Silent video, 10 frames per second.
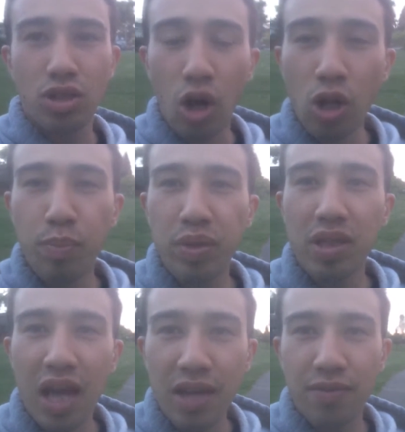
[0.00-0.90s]
Gulp
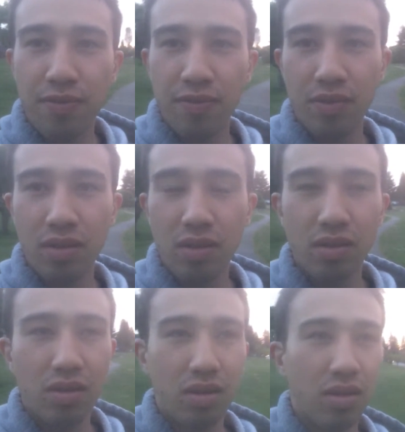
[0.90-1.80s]
life,
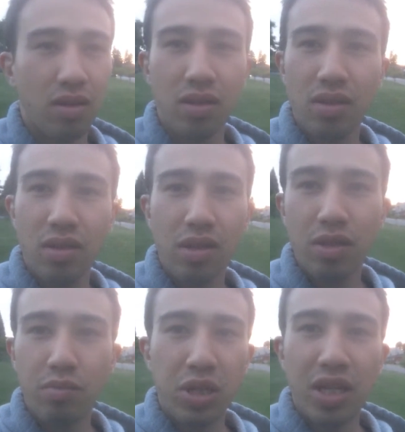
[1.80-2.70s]

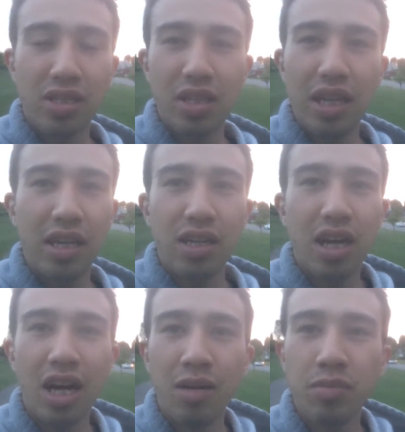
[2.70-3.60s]
because it
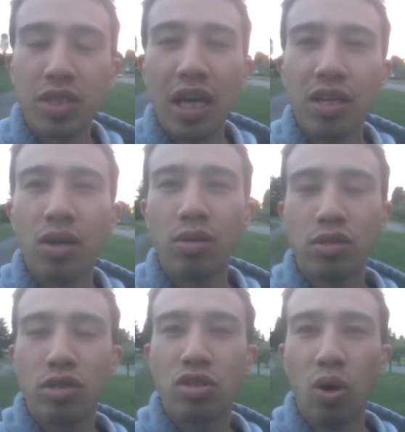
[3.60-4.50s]
comes and
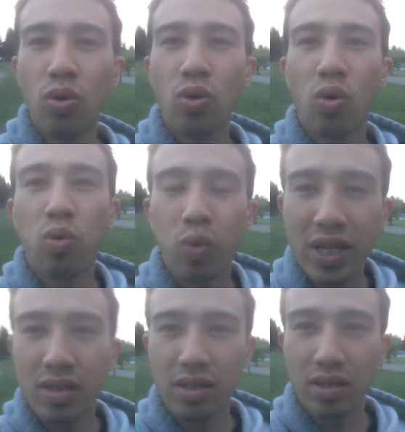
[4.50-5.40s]
goes so
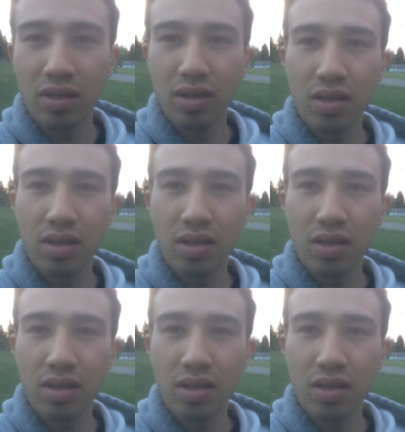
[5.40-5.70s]
quickly."